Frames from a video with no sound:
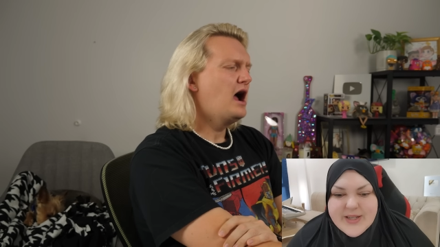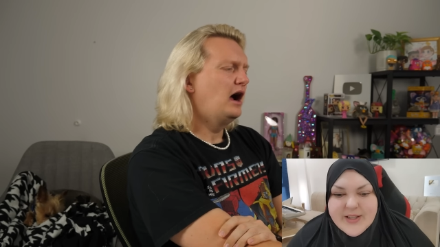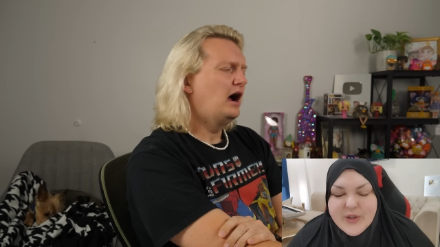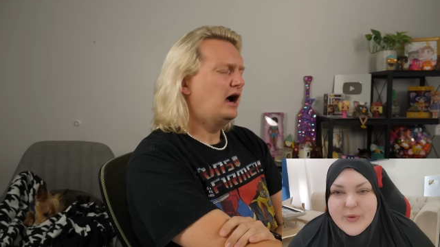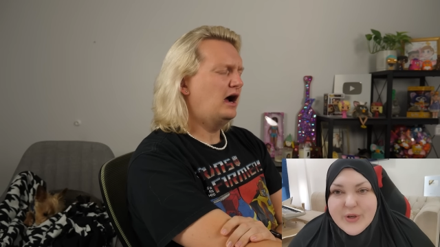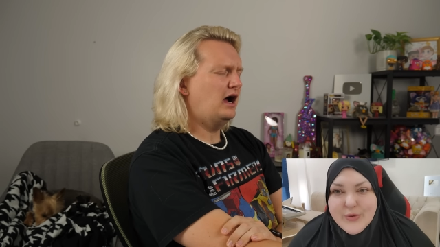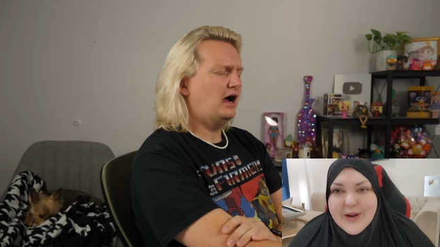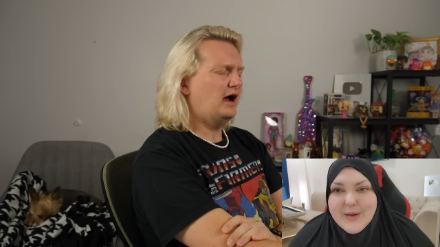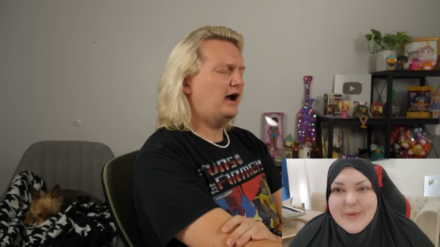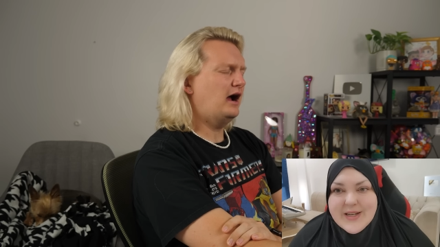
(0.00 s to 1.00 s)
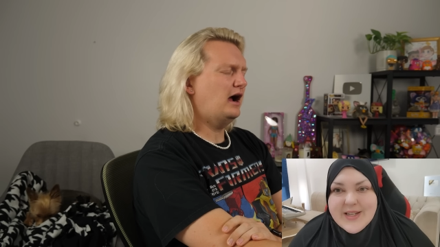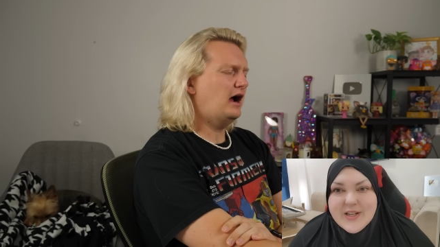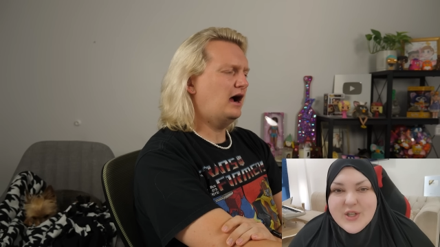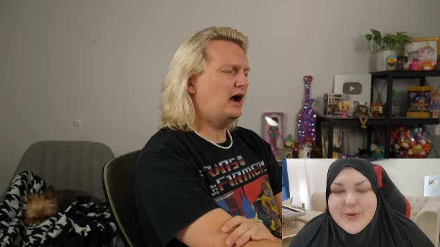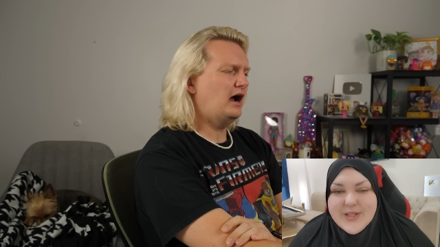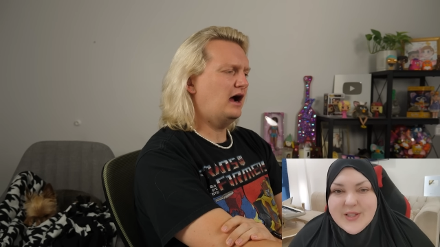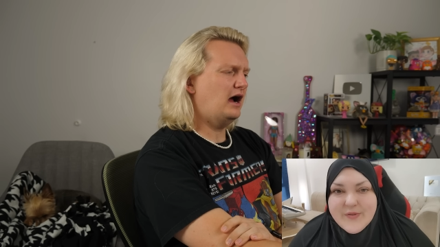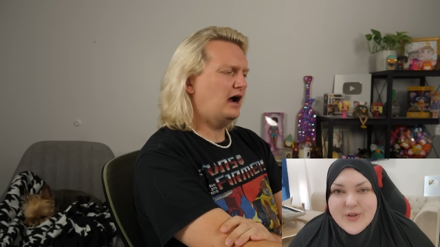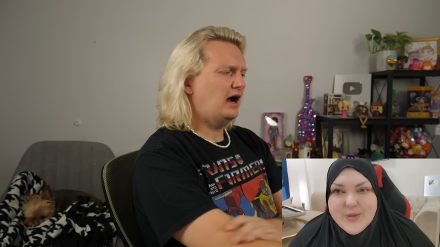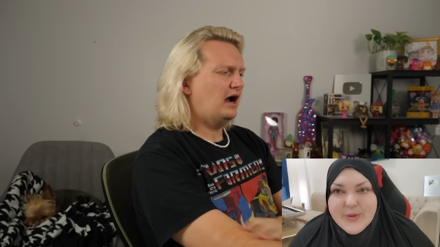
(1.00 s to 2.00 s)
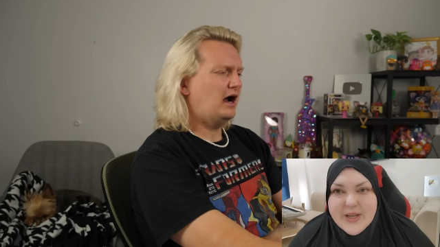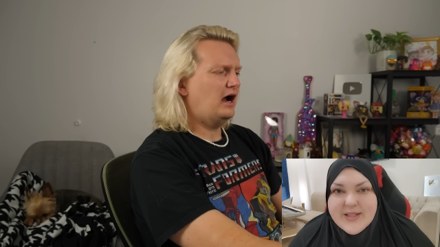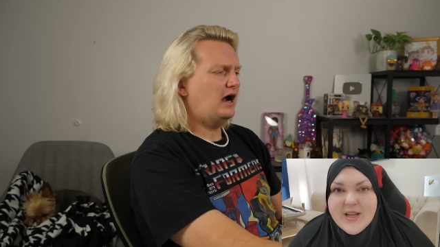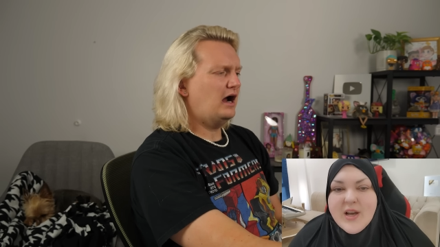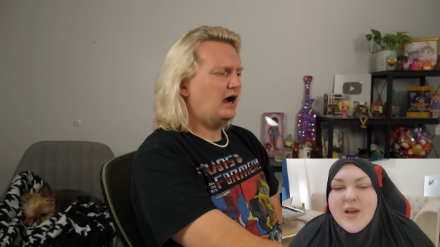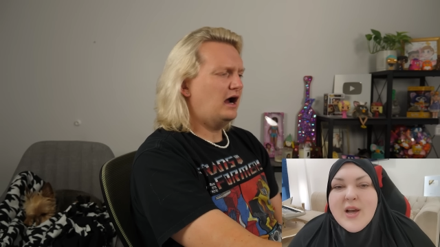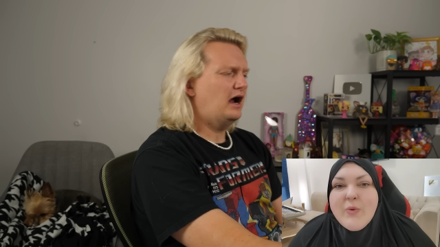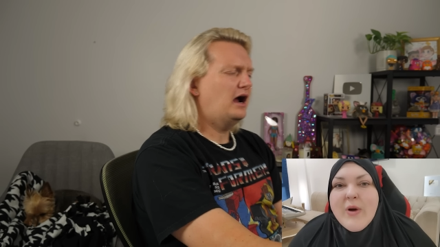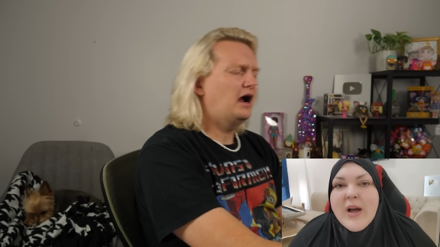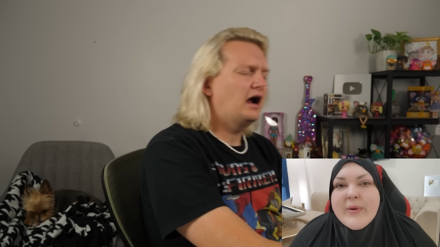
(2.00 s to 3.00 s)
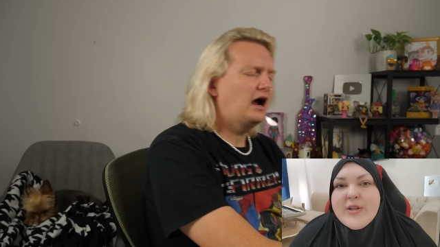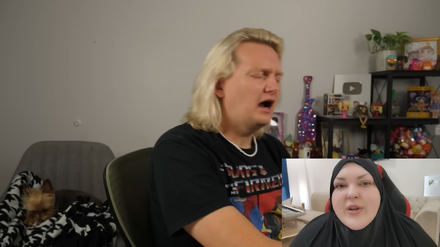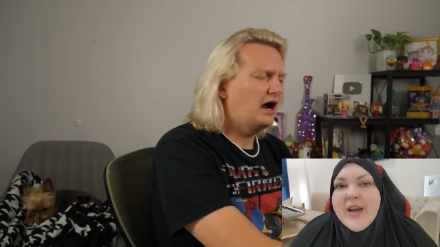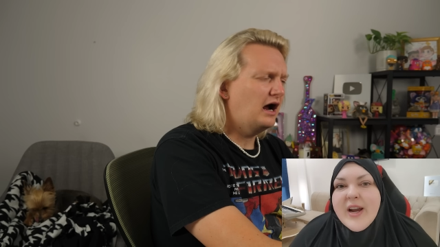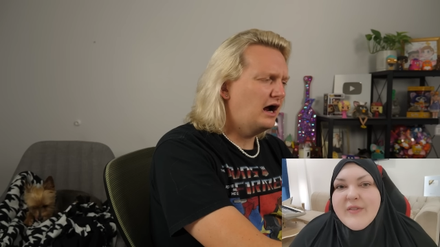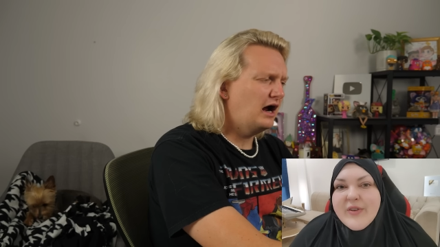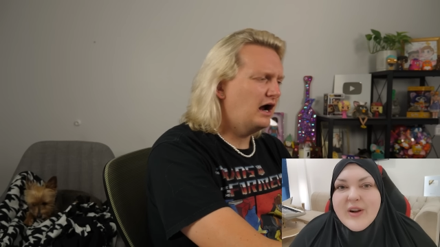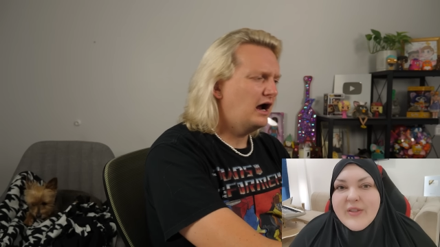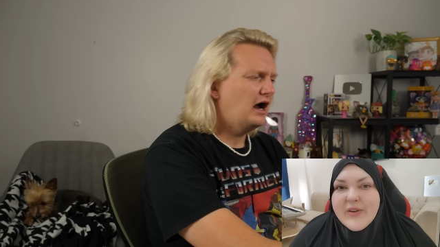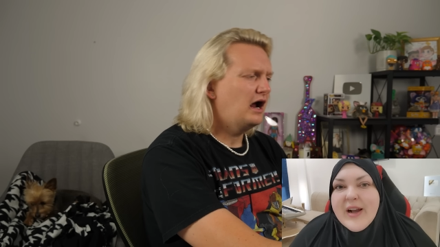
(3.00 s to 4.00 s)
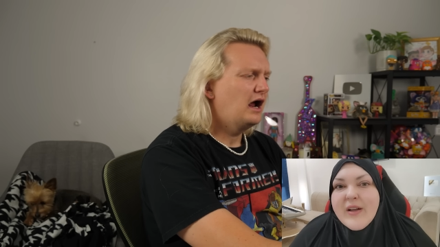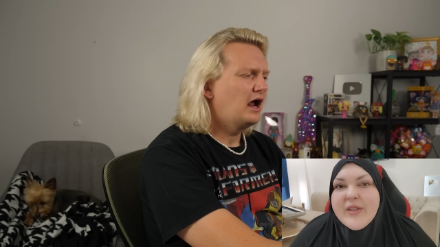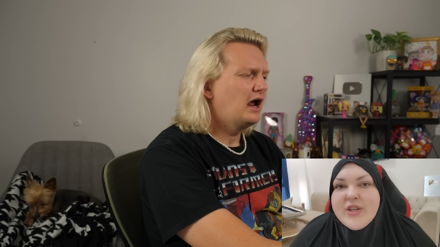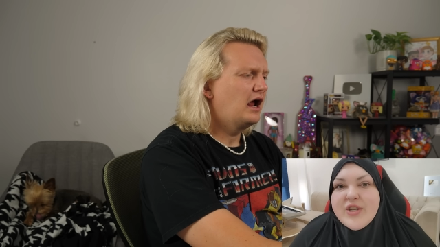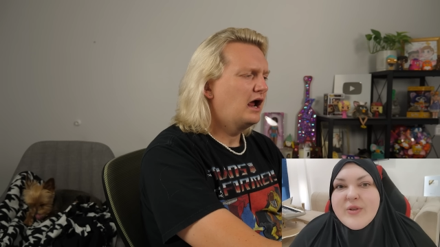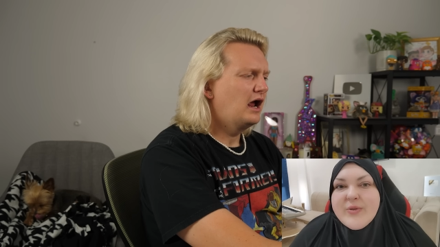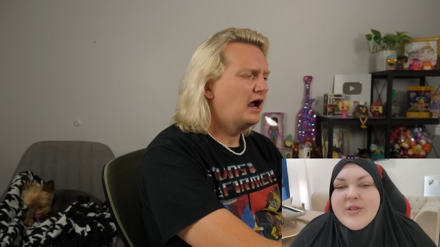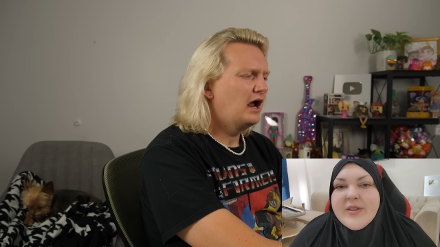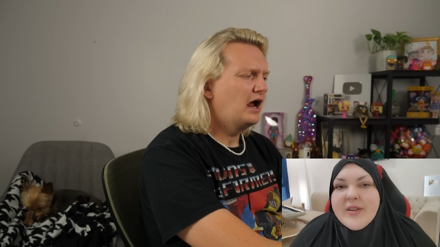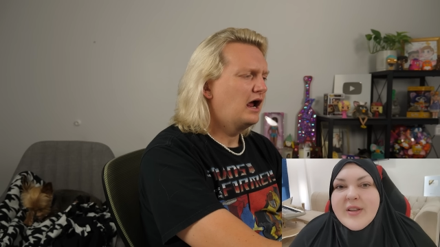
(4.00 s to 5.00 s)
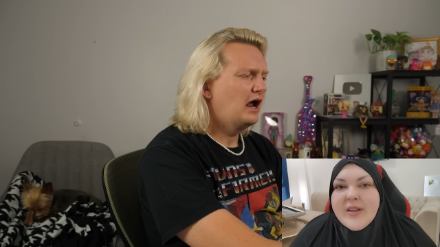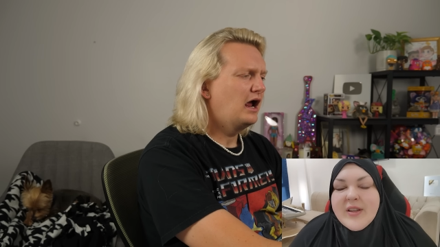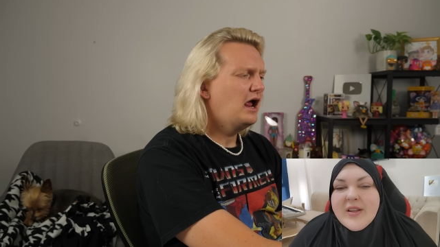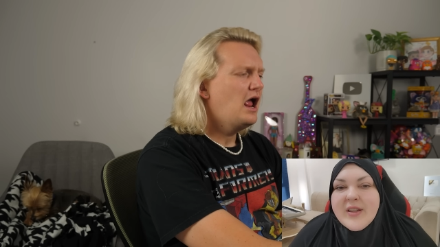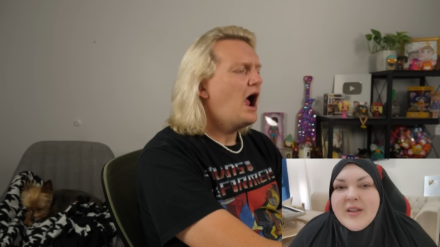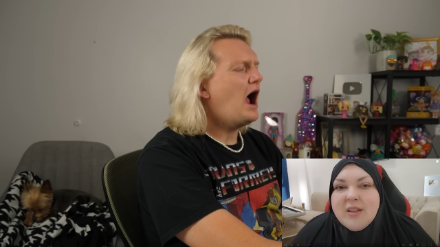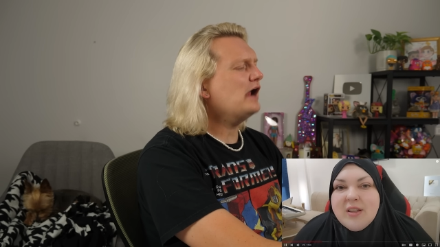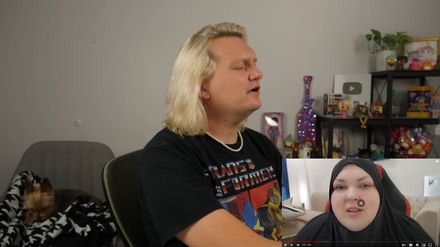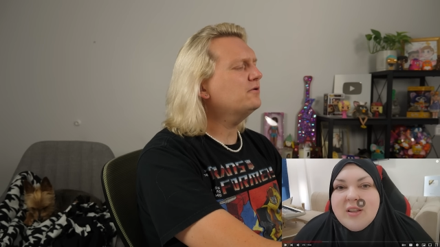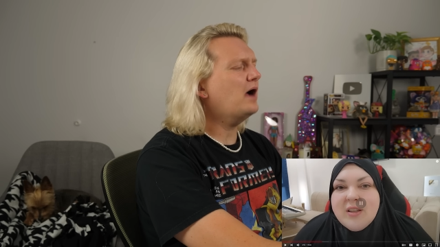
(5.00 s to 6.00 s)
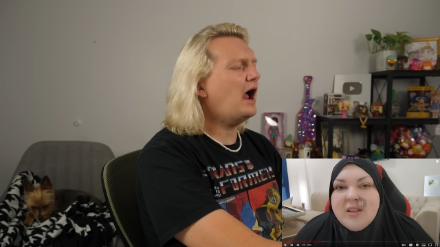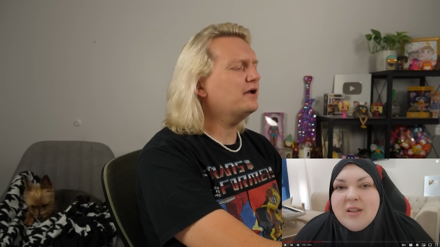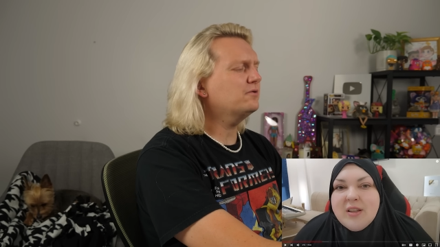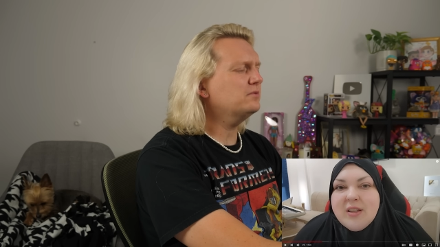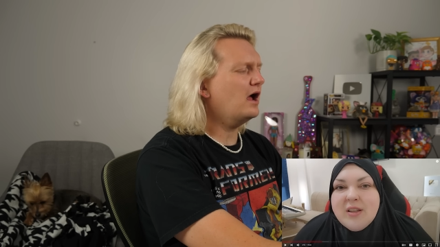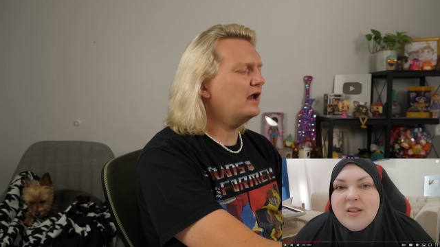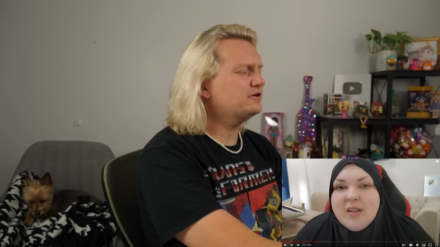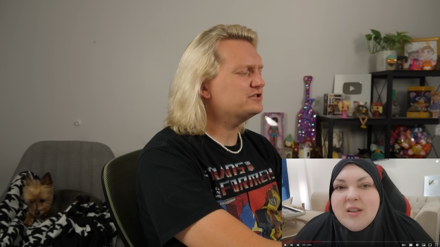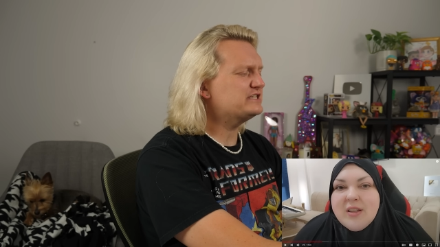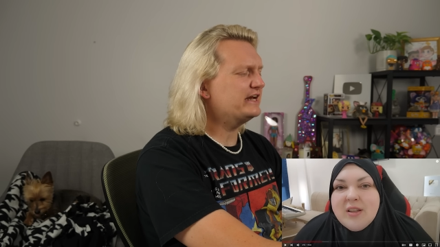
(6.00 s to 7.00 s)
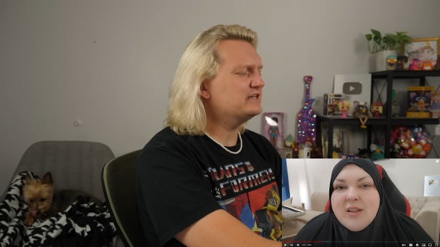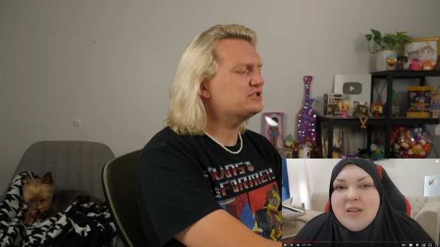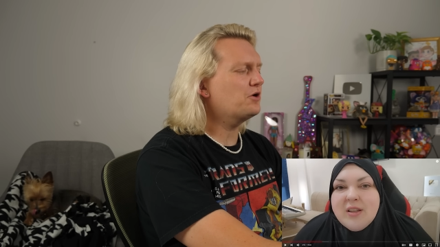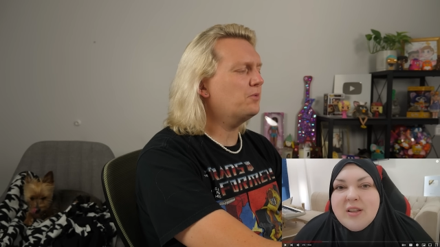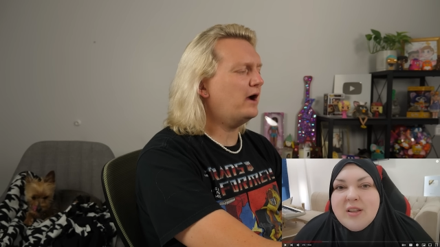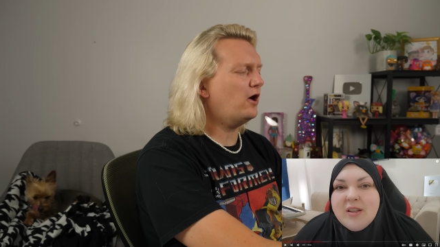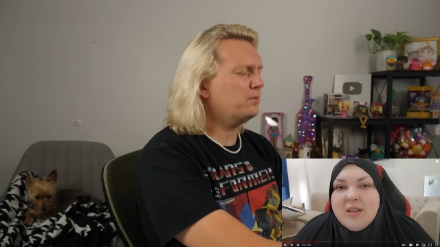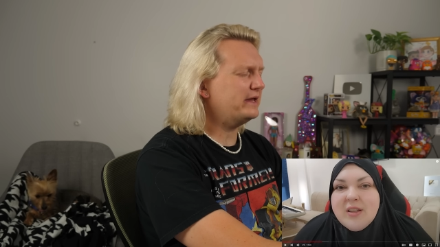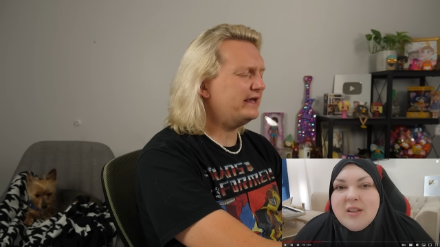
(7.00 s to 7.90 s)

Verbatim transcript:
Speaker 1: because they're the one who recommended it to us in the first place while we took care of her other health issues.
Speaker 2: I don't understand. So are we